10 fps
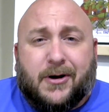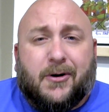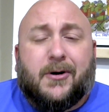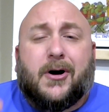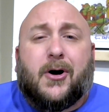
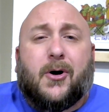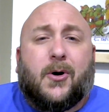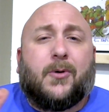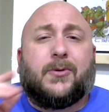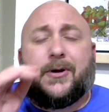y'all a
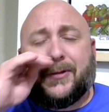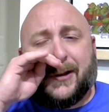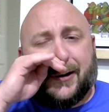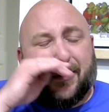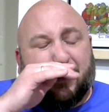whole nother
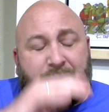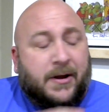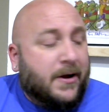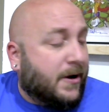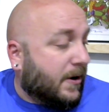era
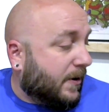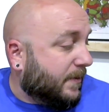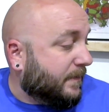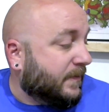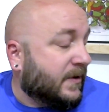
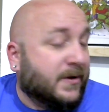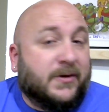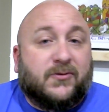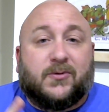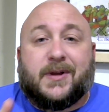um,
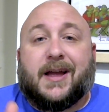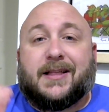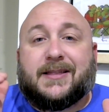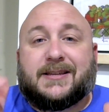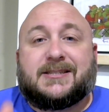so yeah
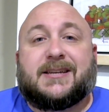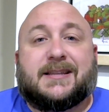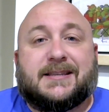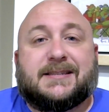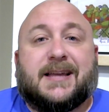let's check
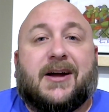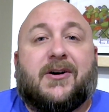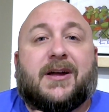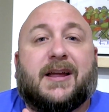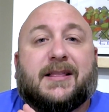these
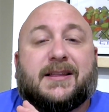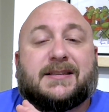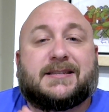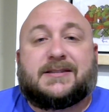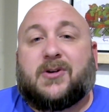out and
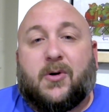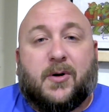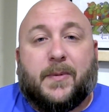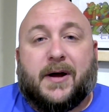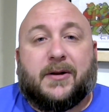let's talk
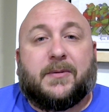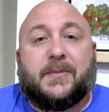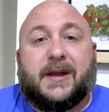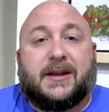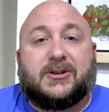about them
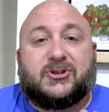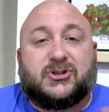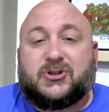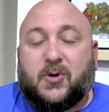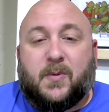and just
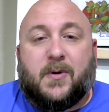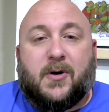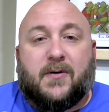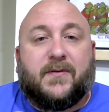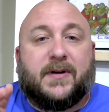show them
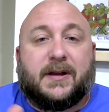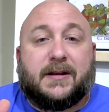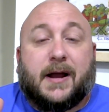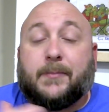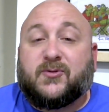off and
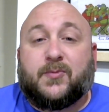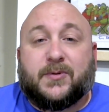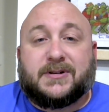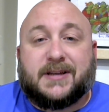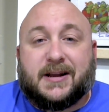i'm super
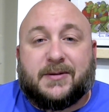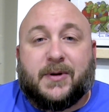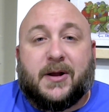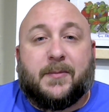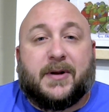excited
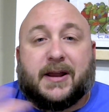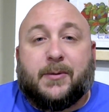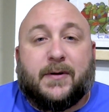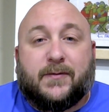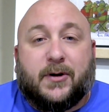about them and i can't
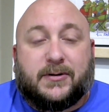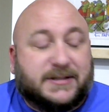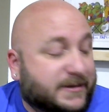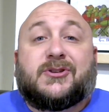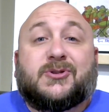wait for y'all to
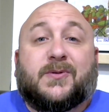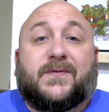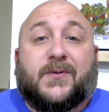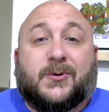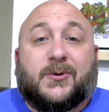see them so the
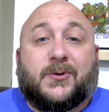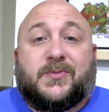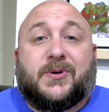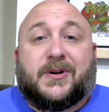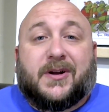first
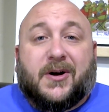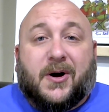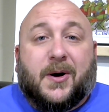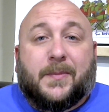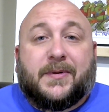book
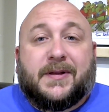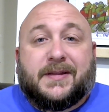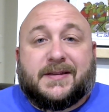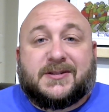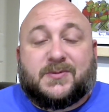up
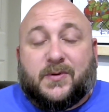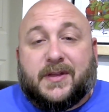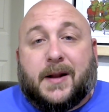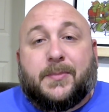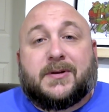this is one
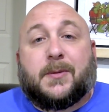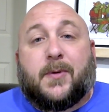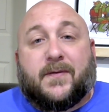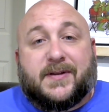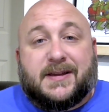that I picked up
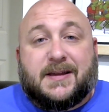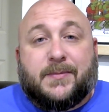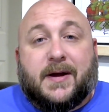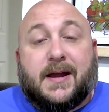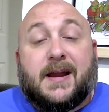off of
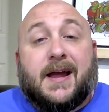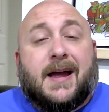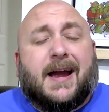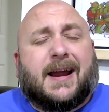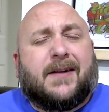eBay.
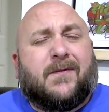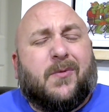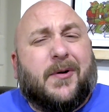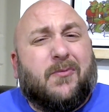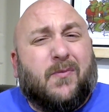I got it
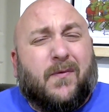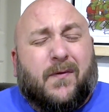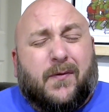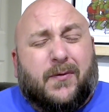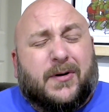for a
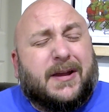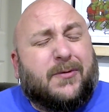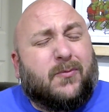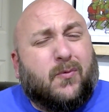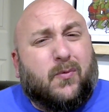
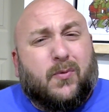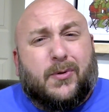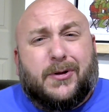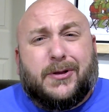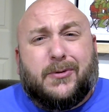freaking
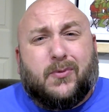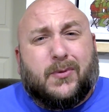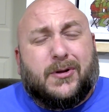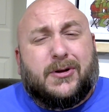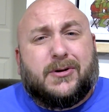really,
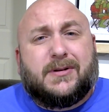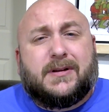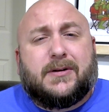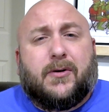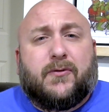really good
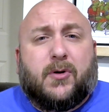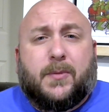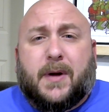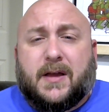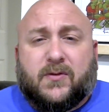deal. I was already
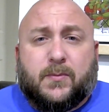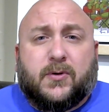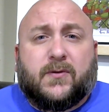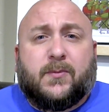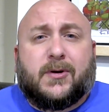buying some
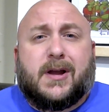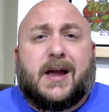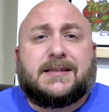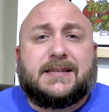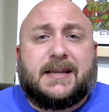books from my
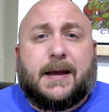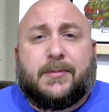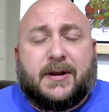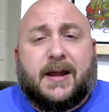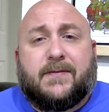guys and he
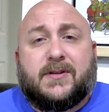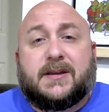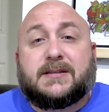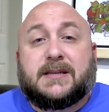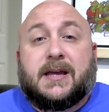happened to have
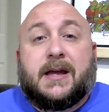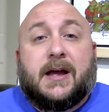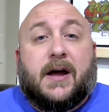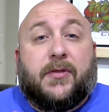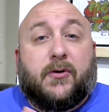this.
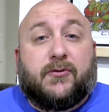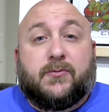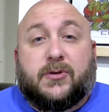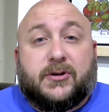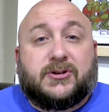I thought it was in
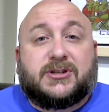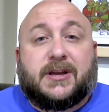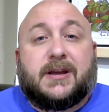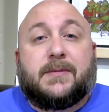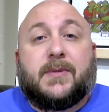really good
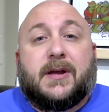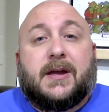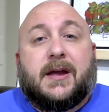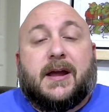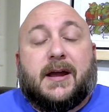shape
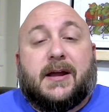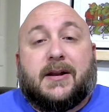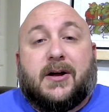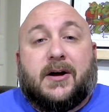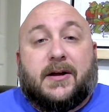and
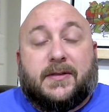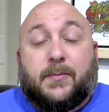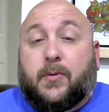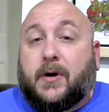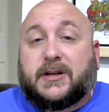uh, the
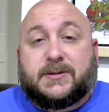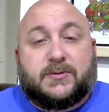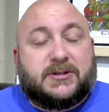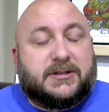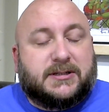price
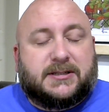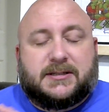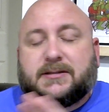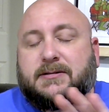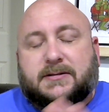was
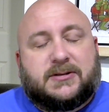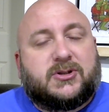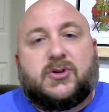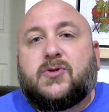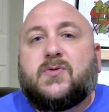just
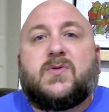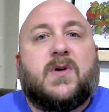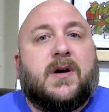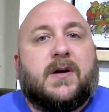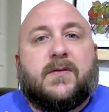too,
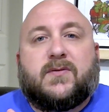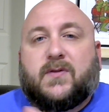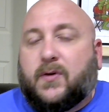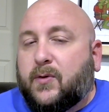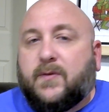
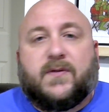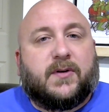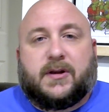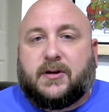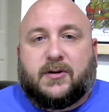too
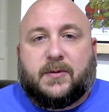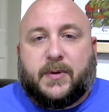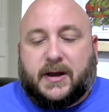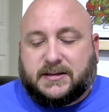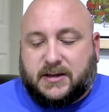freaking good to
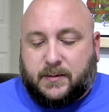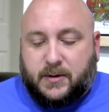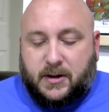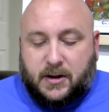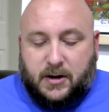pass up.
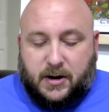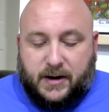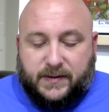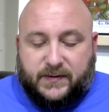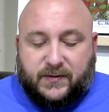All
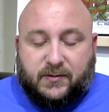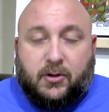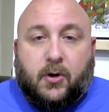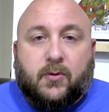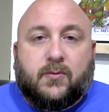right, this is
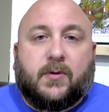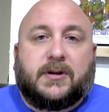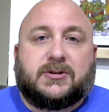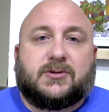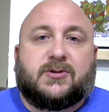Lone
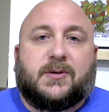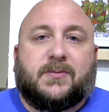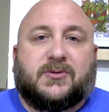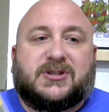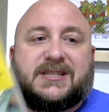Ranger
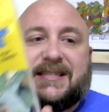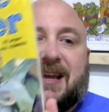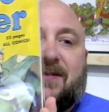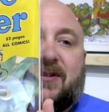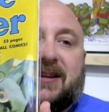number
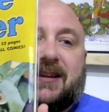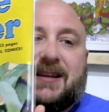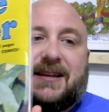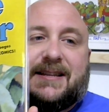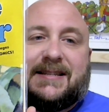17
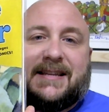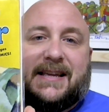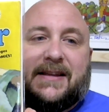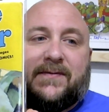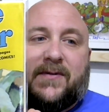
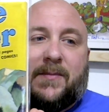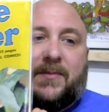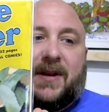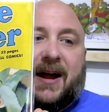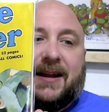from
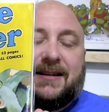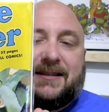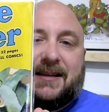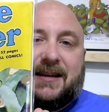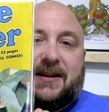
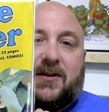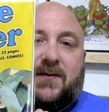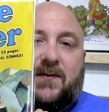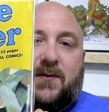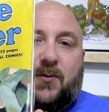
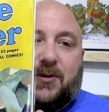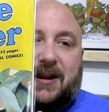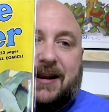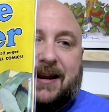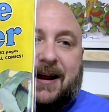
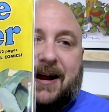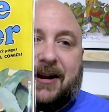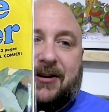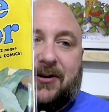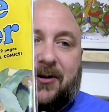
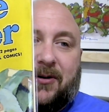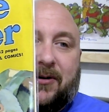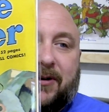1949, y'all.